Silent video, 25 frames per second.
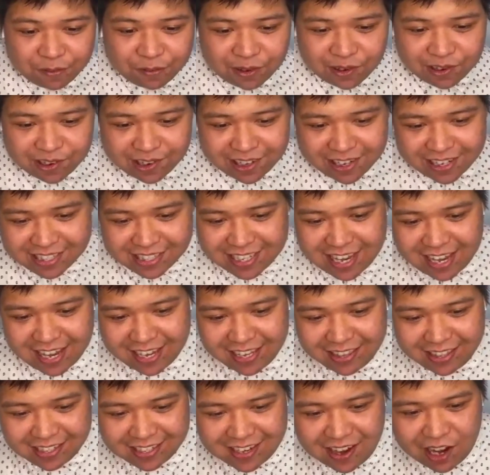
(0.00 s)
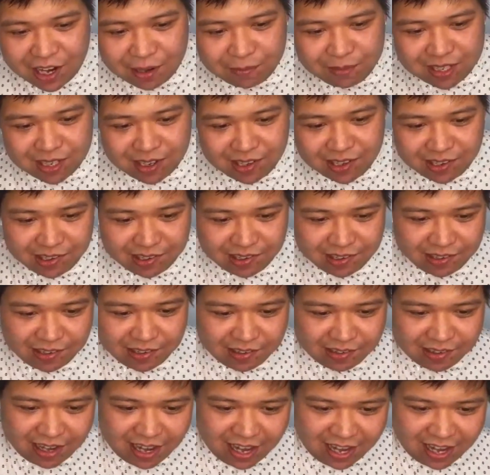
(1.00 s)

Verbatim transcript: for taking the time to